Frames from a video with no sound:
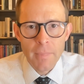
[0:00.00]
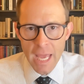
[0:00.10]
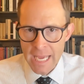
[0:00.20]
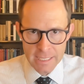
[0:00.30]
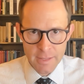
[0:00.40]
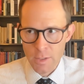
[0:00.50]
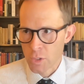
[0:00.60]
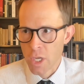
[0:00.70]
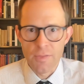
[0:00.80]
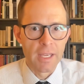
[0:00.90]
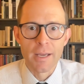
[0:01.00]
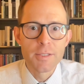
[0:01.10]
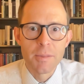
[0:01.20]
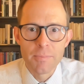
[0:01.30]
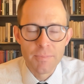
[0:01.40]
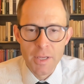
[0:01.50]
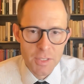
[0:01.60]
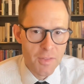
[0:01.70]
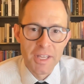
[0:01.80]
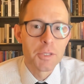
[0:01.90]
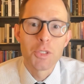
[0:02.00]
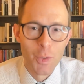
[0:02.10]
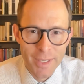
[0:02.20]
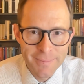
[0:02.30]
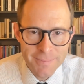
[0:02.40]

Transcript: and there's nothing else to it.